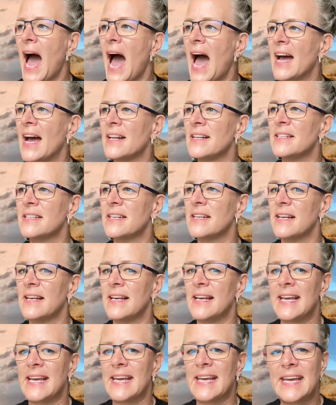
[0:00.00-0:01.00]
And
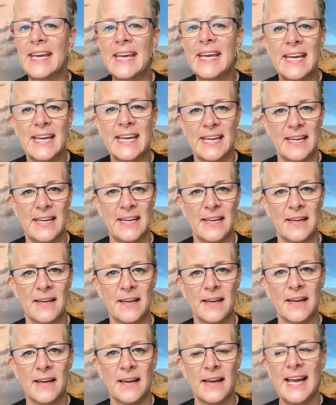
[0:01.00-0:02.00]
he
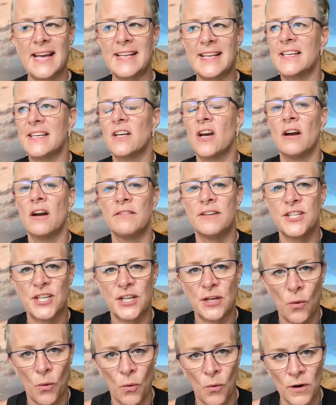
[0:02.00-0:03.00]
is
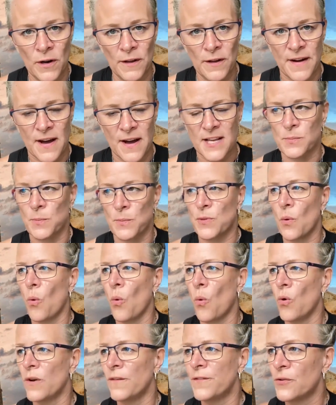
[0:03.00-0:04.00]
encouraging all of us with
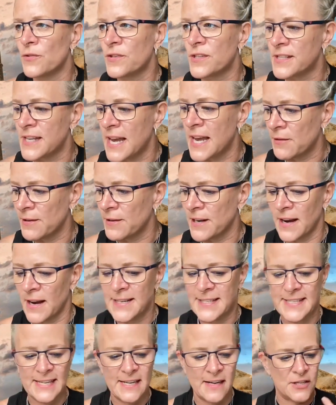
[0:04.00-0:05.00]
all of your sacred
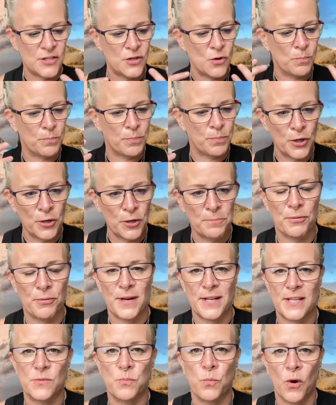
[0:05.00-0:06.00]
idea, your
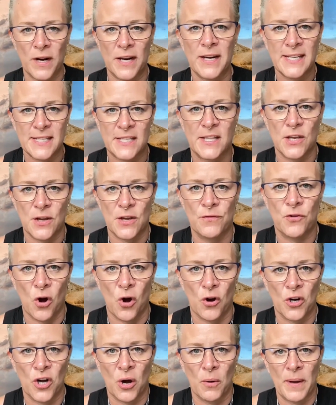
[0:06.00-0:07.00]
blueprints, what it is that you've
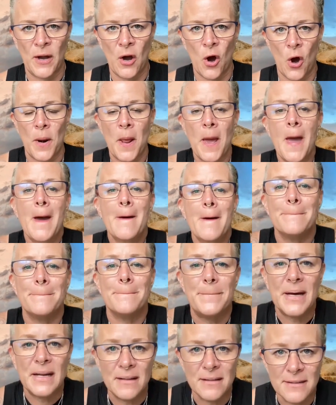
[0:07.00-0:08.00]
got going on,
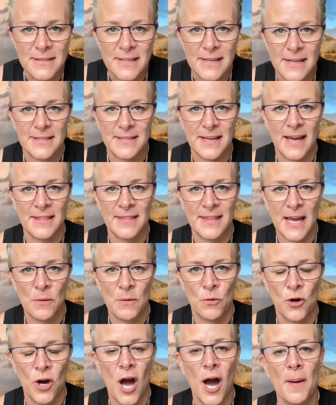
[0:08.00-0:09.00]
build it and they
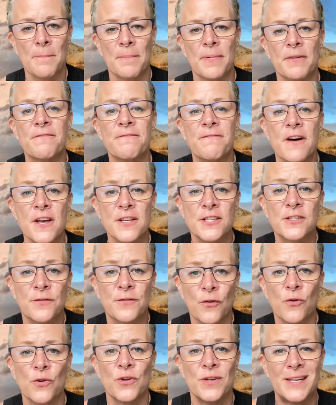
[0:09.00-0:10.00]
will come. But first
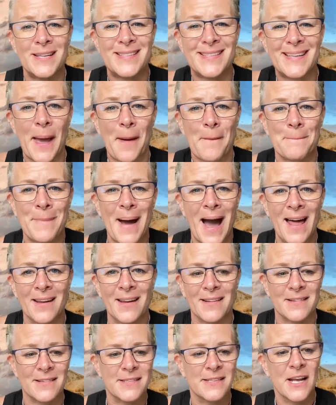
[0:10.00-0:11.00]
of all, you need to get
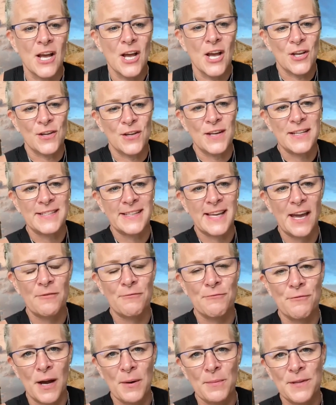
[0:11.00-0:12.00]
balanced. You need to get
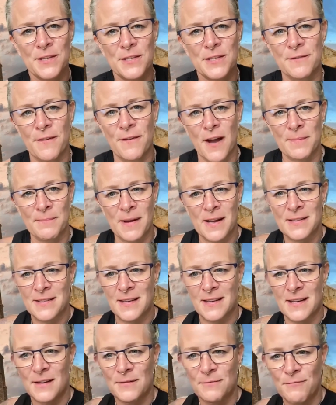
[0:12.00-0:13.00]
right with your divine
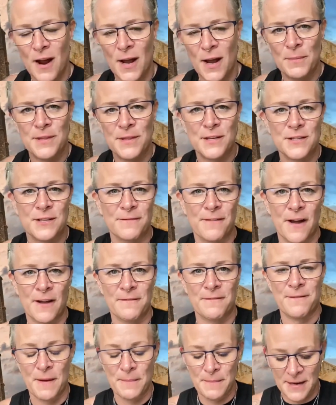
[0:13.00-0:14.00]
masculine, right with your
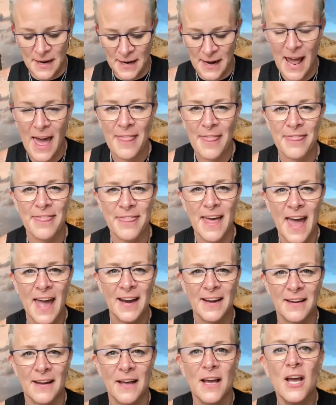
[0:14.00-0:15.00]
divine feminine, and
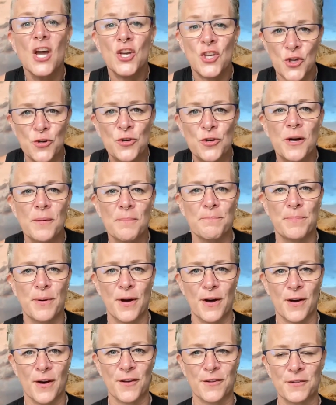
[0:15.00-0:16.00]
then you can
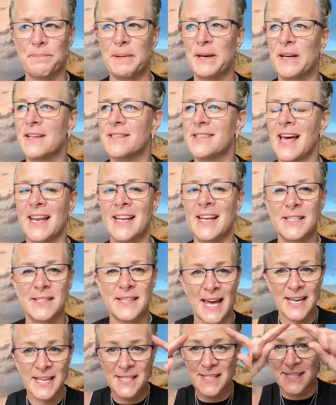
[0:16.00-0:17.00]
birth, because
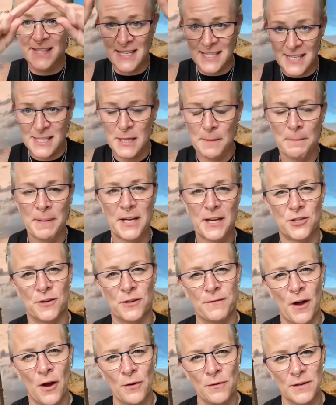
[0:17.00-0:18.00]
this is the picture
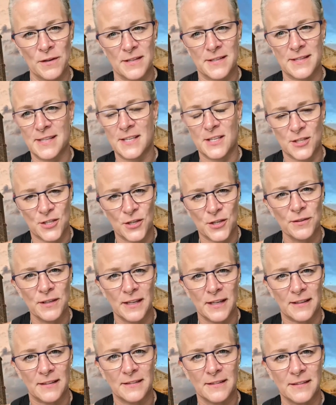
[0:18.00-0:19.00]
of wholeness. This is
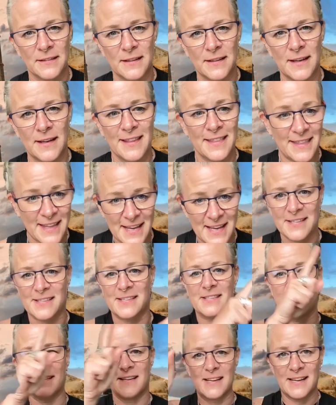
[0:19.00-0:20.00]
union.
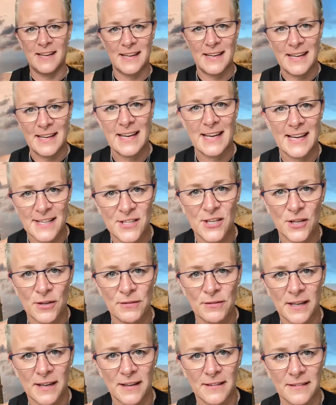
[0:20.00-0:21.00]
This is
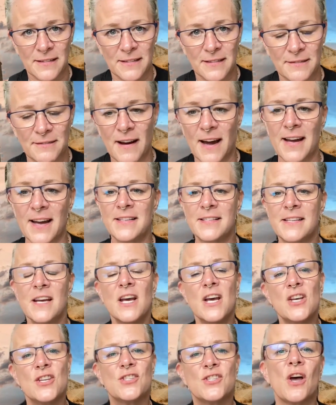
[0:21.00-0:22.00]
union, right?
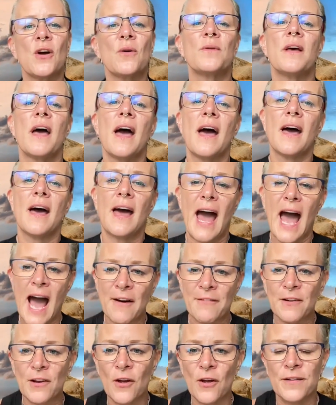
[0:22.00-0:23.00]
So
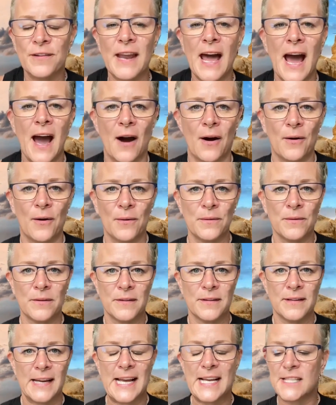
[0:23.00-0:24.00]
Avalon now
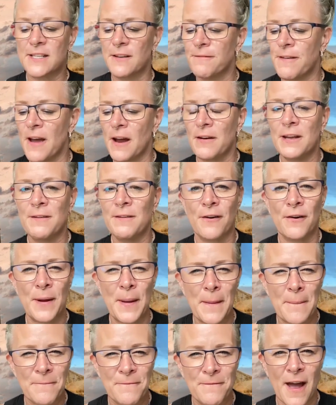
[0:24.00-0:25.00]
is a very,
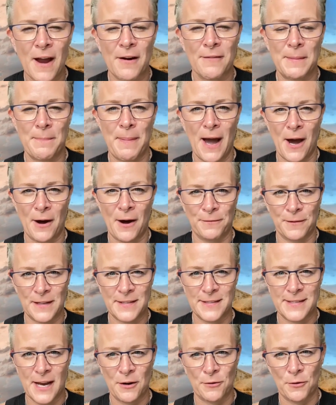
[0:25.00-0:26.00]
very, very powerful
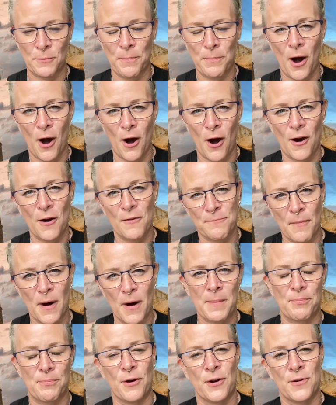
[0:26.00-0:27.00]
integral part of
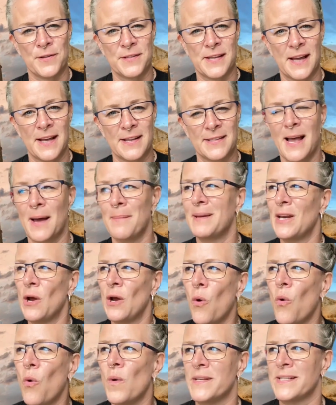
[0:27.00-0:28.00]
my process. I mean, it
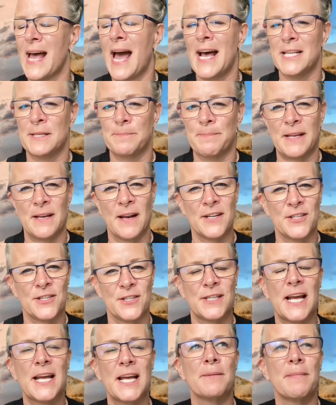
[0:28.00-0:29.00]
always has been. It's
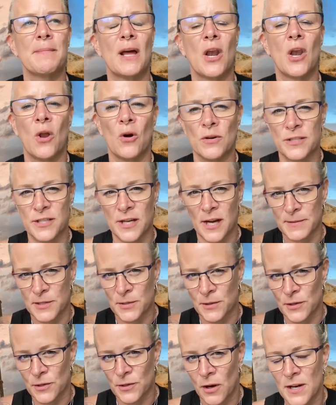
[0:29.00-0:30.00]
just taken me a long time
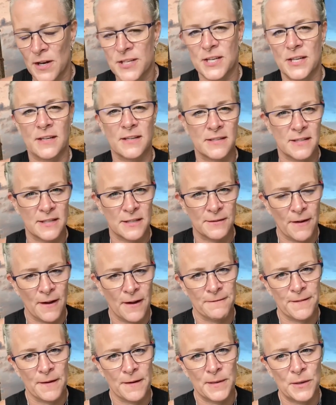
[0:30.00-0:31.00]
to acknowledge it because of the
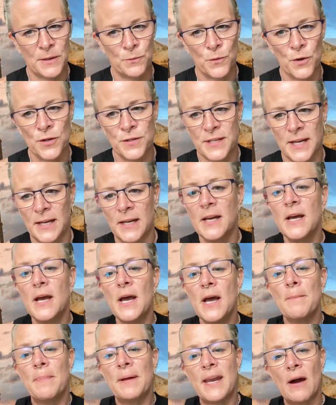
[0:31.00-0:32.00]
divine feminine wounding.
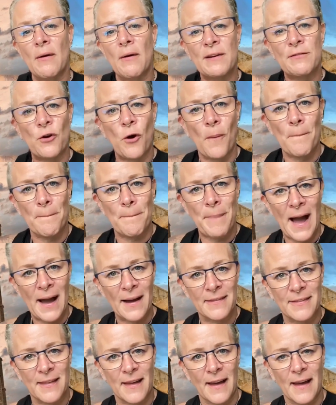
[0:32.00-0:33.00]
But now I've gone
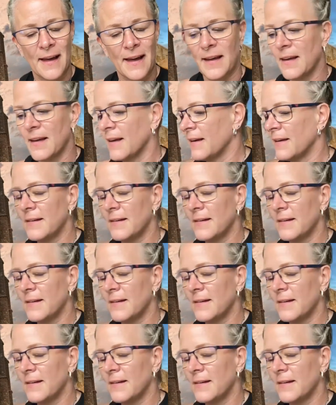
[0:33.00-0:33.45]
back there,